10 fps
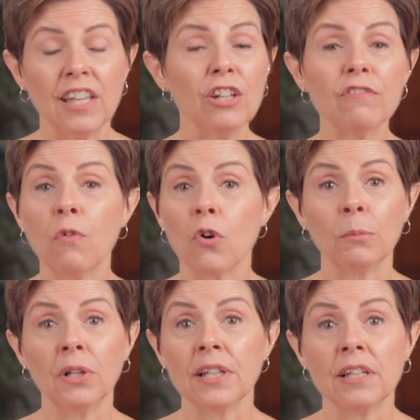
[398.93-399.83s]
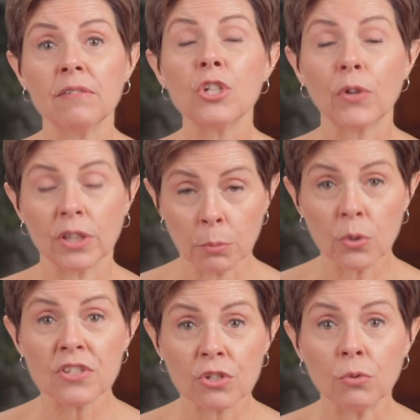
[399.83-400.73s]
informally during the
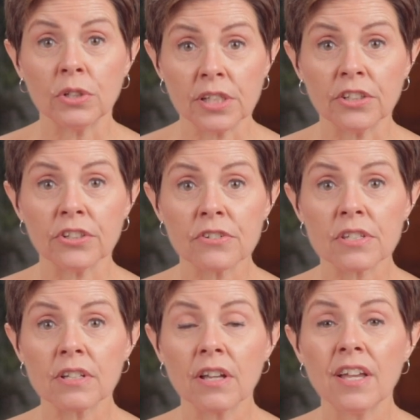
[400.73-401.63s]
preschool years.